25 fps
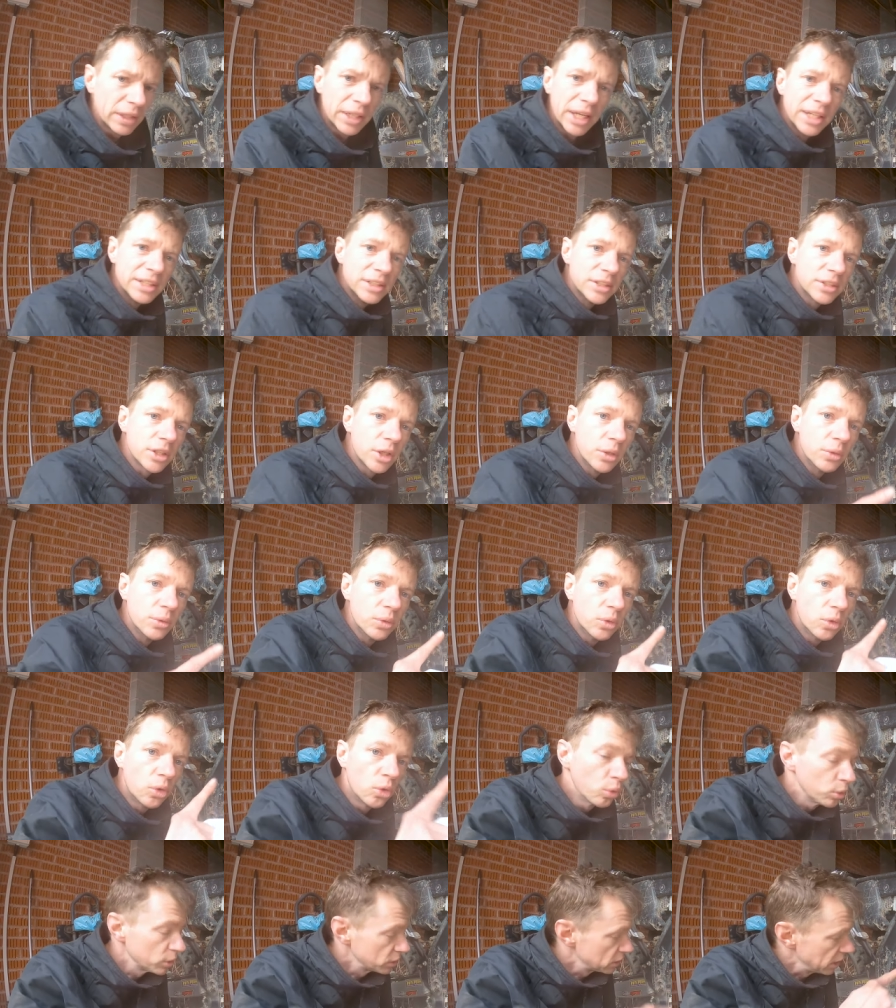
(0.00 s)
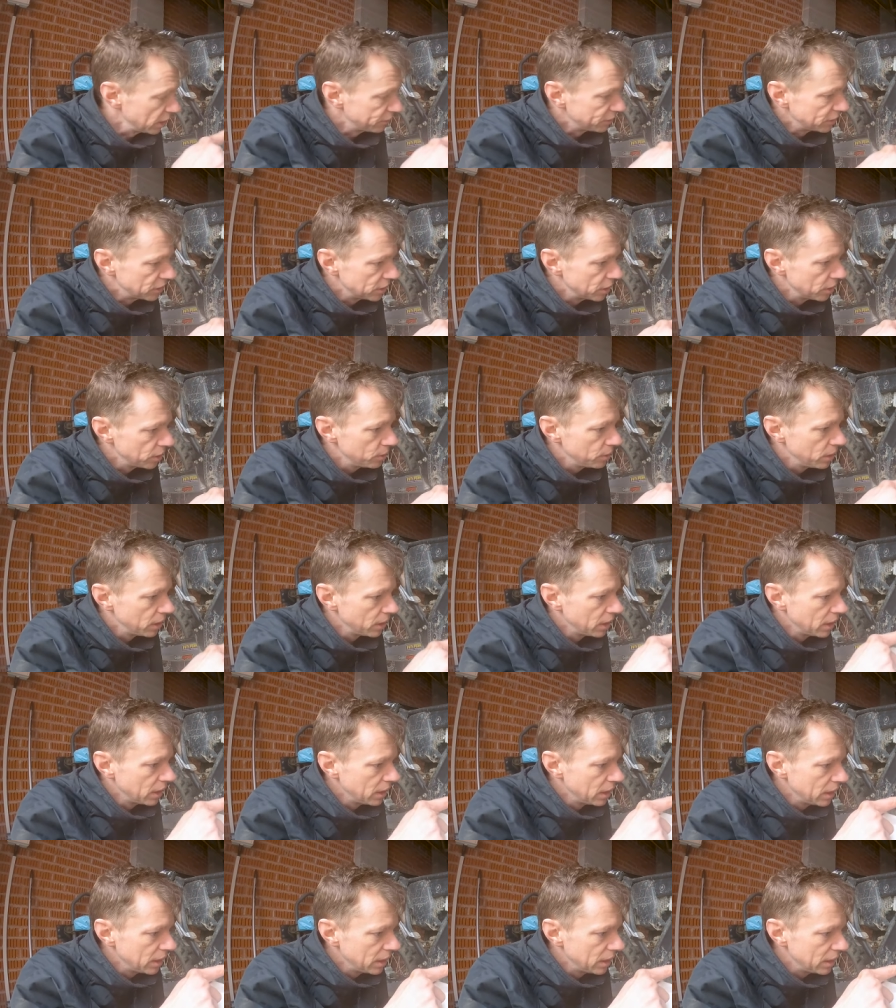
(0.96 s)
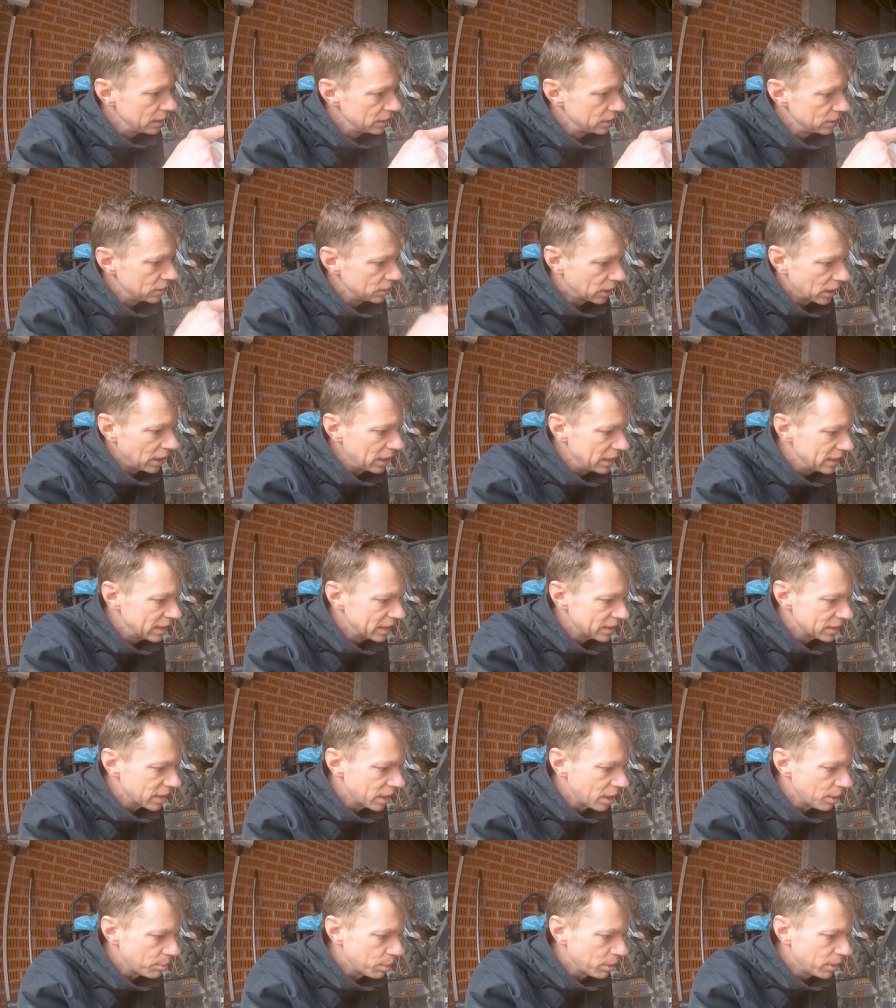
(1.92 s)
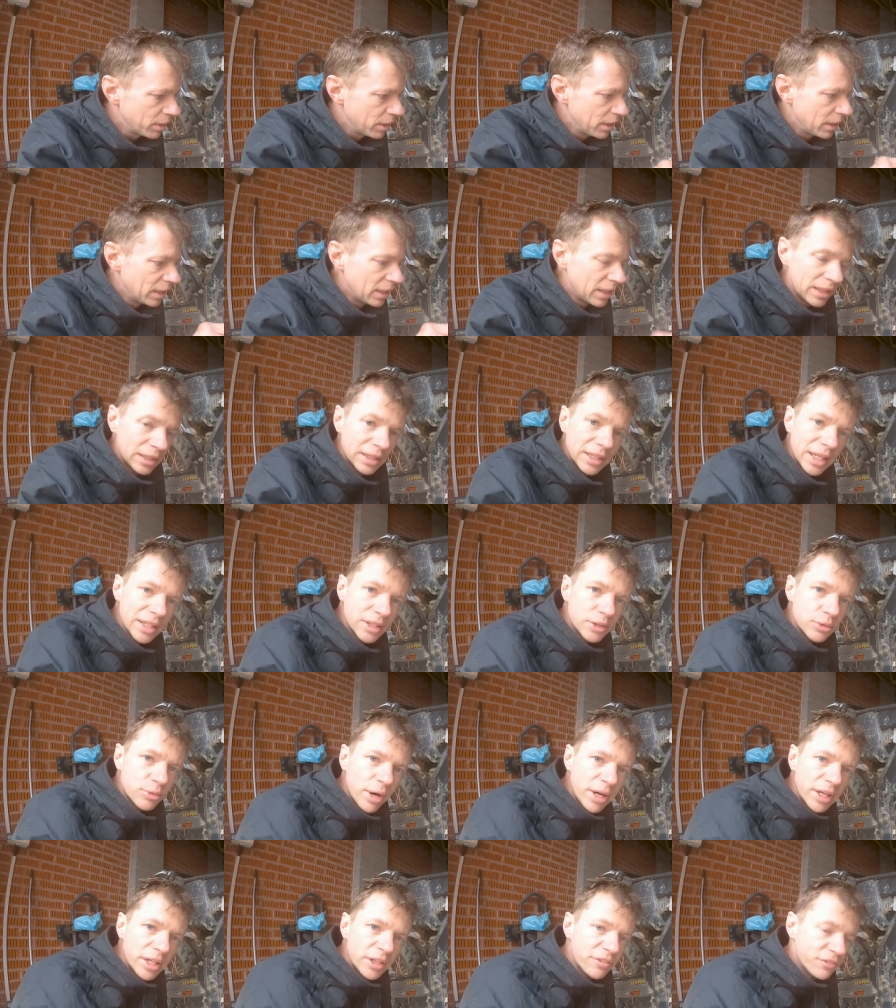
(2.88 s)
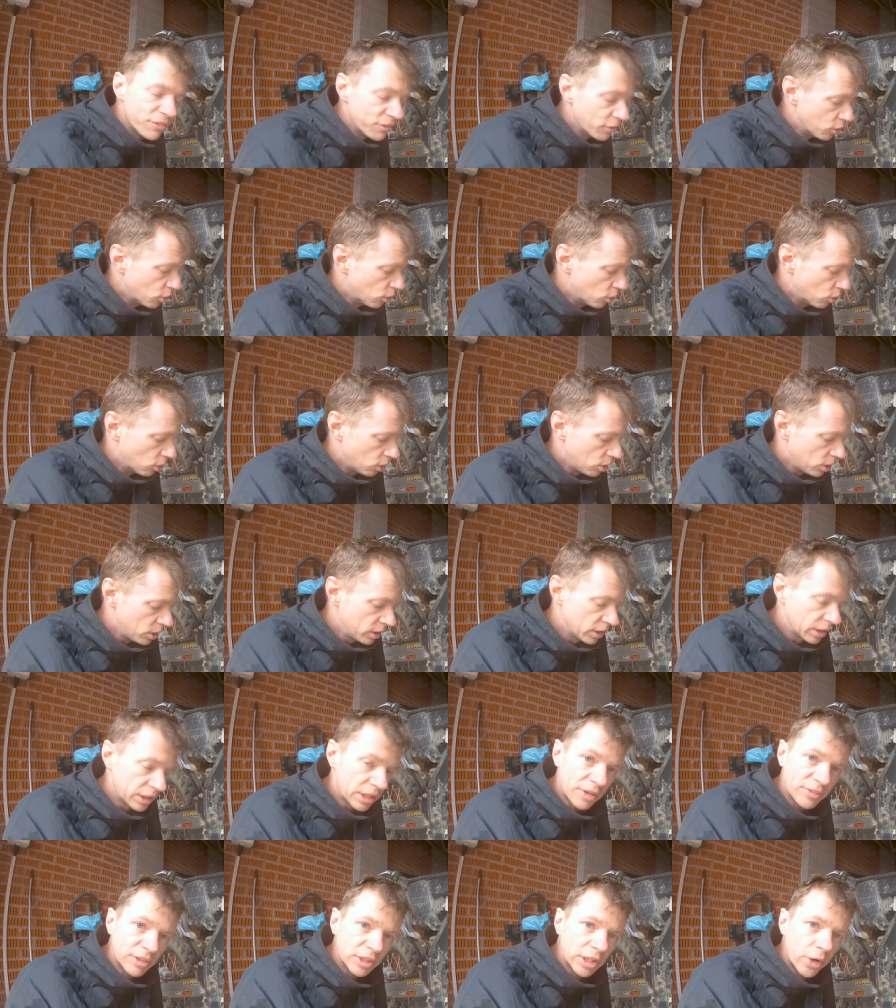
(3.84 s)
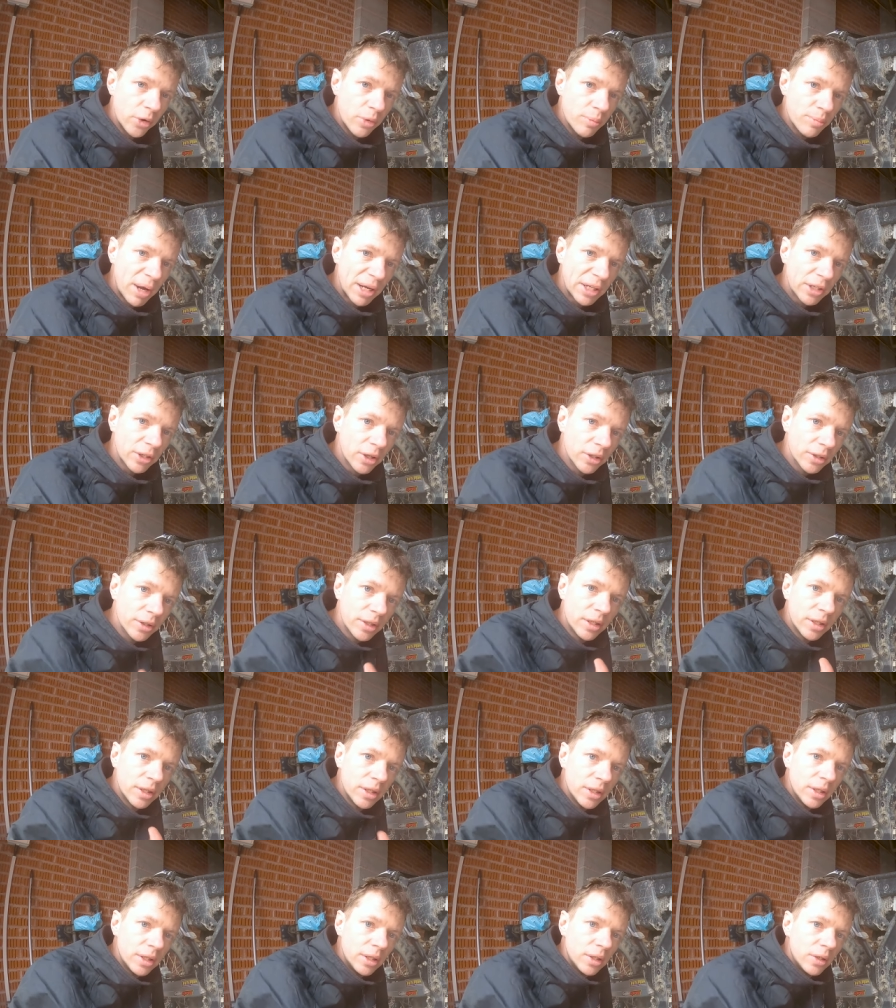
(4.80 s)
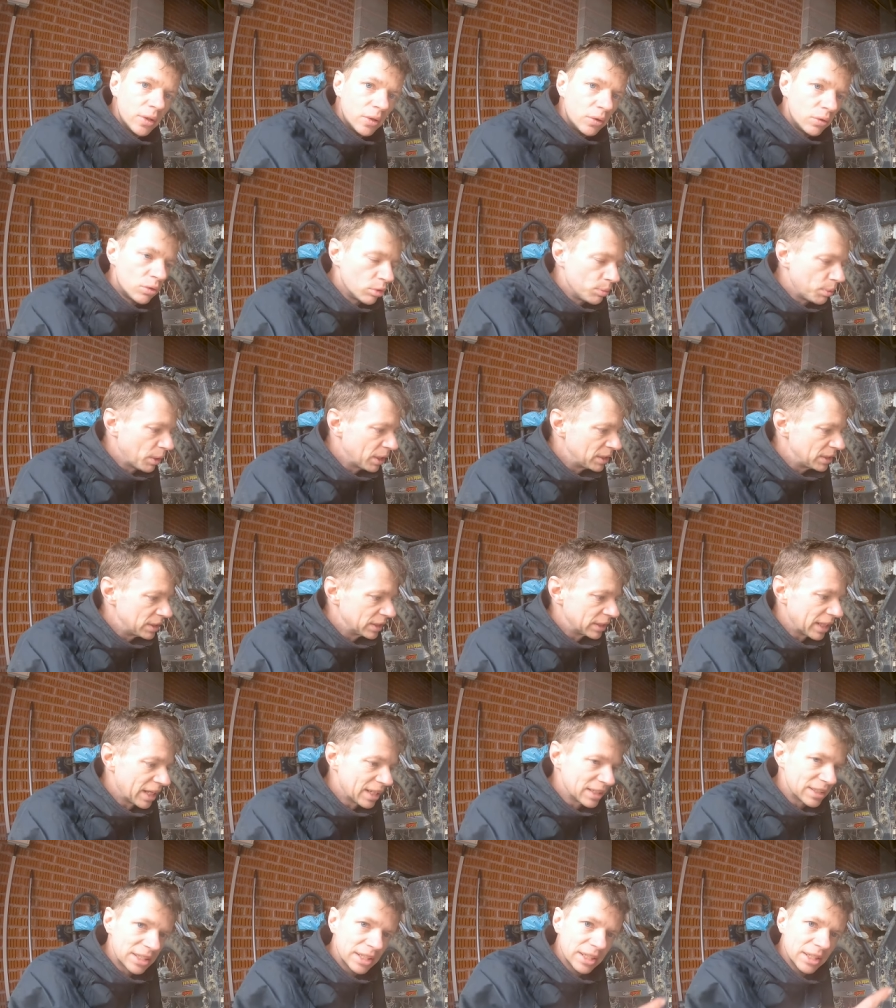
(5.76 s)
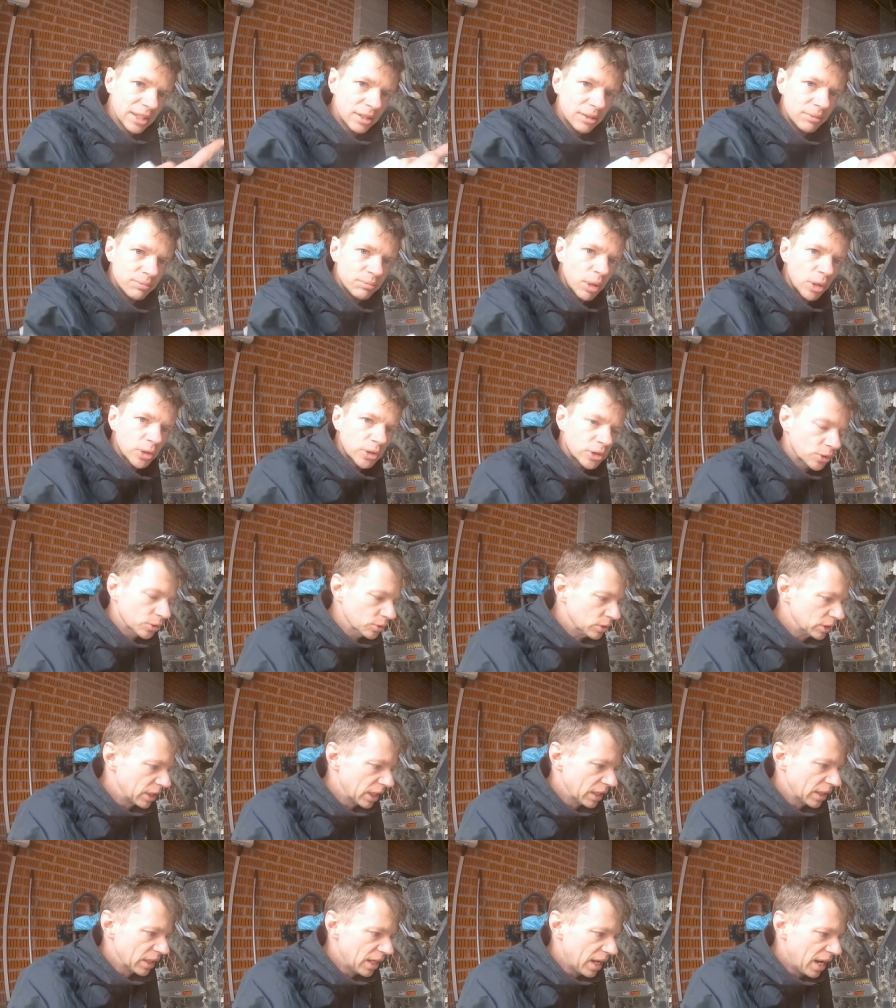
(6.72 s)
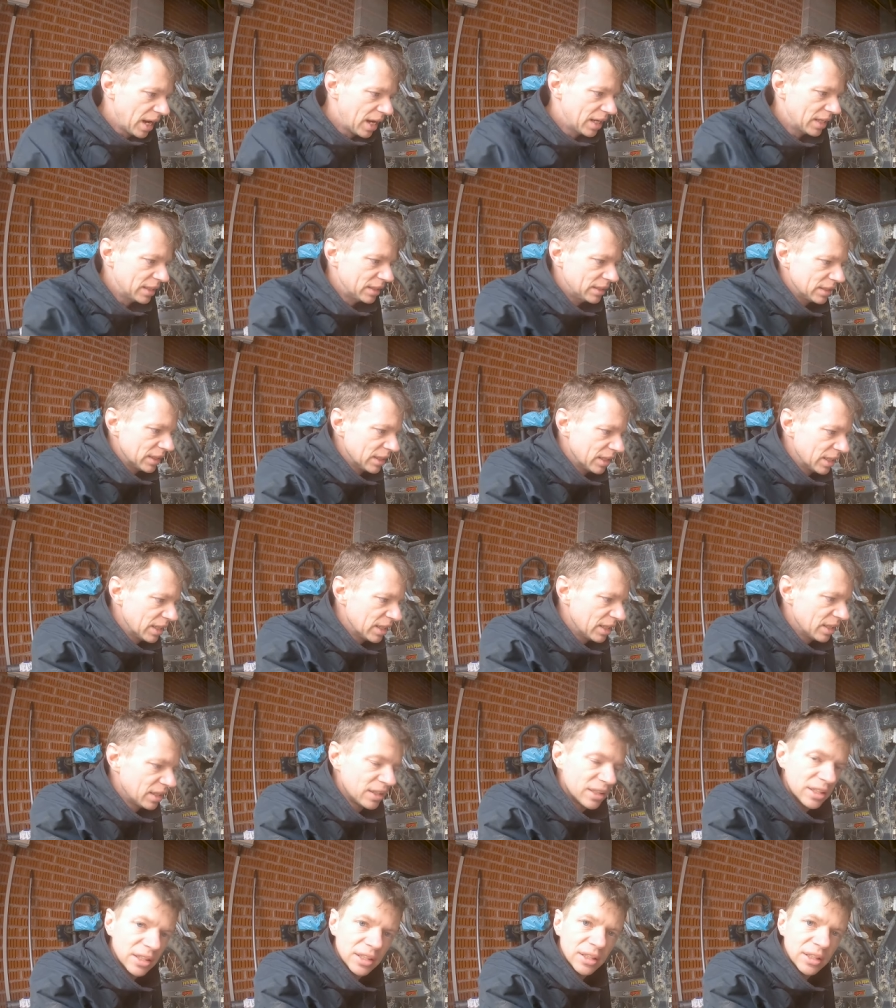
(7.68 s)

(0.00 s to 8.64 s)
Okay, so all that's left to do is to clean this up, get this ready for the cover going back on, replace the gasket, bolt it all together and uh,